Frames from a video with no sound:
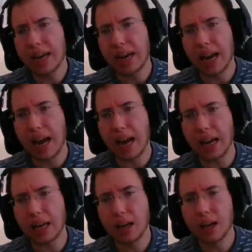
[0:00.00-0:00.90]
And
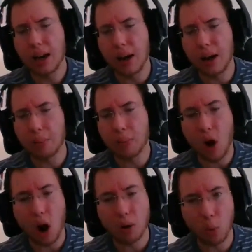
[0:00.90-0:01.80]
I
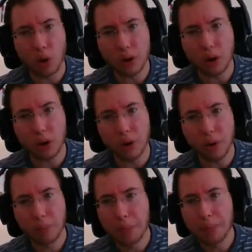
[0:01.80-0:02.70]
onboarded
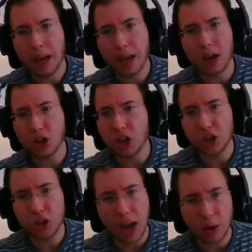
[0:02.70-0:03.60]
her. She
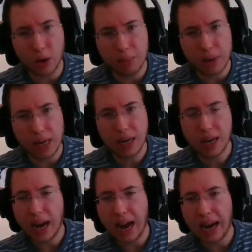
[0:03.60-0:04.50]
shadowed me.
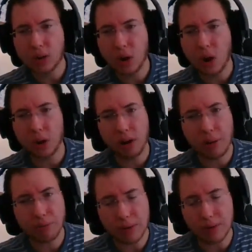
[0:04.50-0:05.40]
I taught her
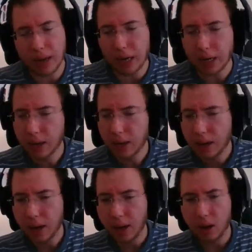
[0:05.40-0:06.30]
everything,
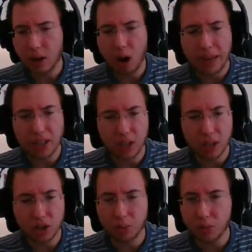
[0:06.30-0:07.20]
all my
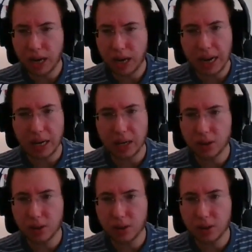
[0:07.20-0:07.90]
systems, and